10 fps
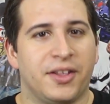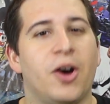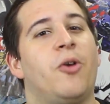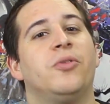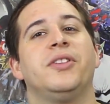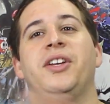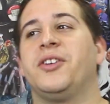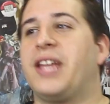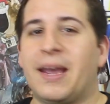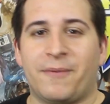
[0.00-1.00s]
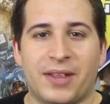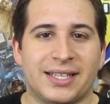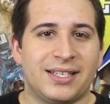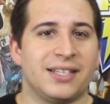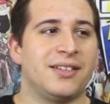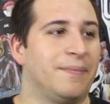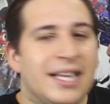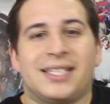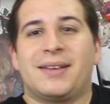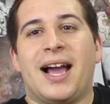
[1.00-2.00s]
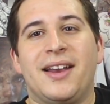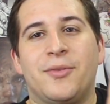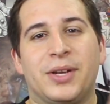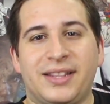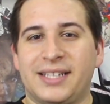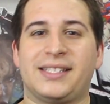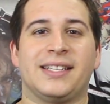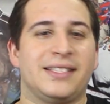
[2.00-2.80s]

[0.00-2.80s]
the only good game for that system. That's kind of what this